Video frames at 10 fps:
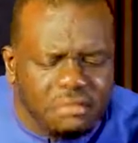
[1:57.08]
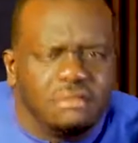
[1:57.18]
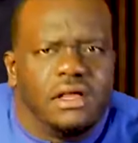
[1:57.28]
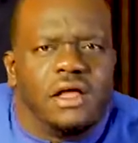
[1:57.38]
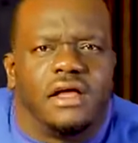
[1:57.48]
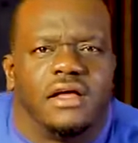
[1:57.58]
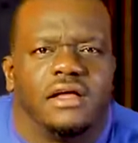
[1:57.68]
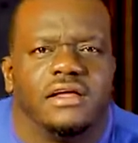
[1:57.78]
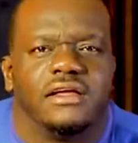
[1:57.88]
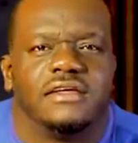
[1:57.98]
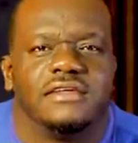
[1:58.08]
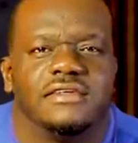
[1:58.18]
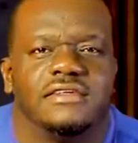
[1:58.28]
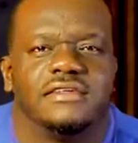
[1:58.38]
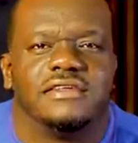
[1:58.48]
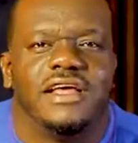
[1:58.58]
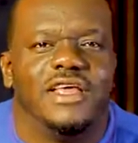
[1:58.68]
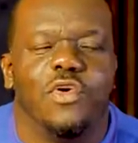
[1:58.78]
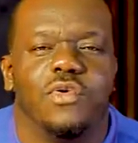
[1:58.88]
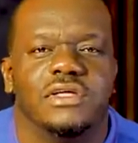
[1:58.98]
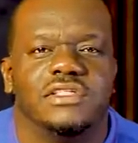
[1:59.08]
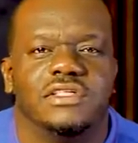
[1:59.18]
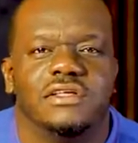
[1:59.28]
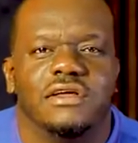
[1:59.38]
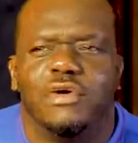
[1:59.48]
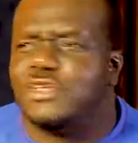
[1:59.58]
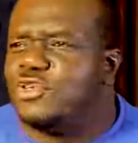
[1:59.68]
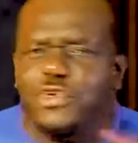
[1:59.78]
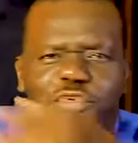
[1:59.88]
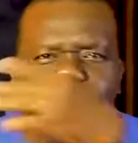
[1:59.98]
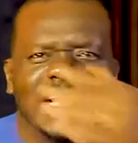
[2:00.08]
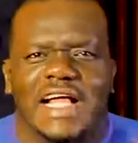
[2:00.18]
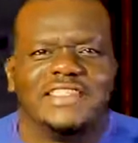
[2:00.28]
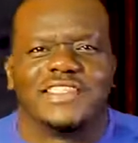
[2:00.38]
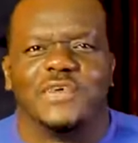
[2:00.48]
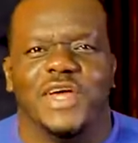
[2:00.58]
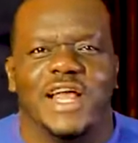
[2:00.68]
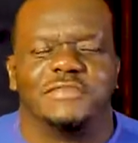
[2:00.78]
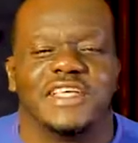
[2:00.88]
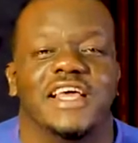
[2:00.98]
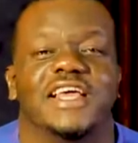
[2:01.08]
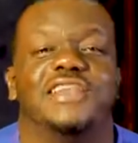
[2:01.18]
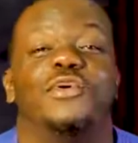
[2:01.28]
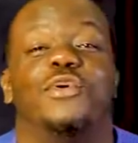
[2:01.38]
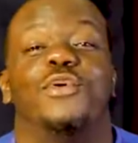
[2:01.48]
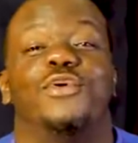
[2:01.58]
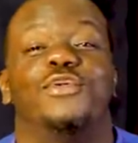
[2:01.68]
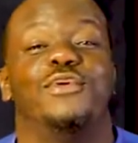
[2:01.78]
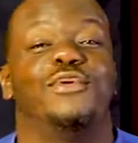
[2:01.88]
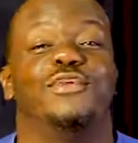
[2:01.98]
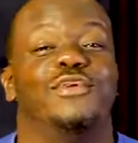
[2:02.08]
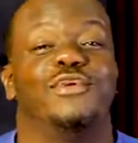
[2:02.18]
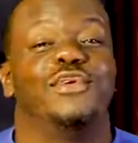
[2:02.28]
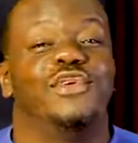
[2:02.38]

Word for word: Yeah. And you're wondering, what's wrong with you? Can't you see what I'm saying? No, no, no.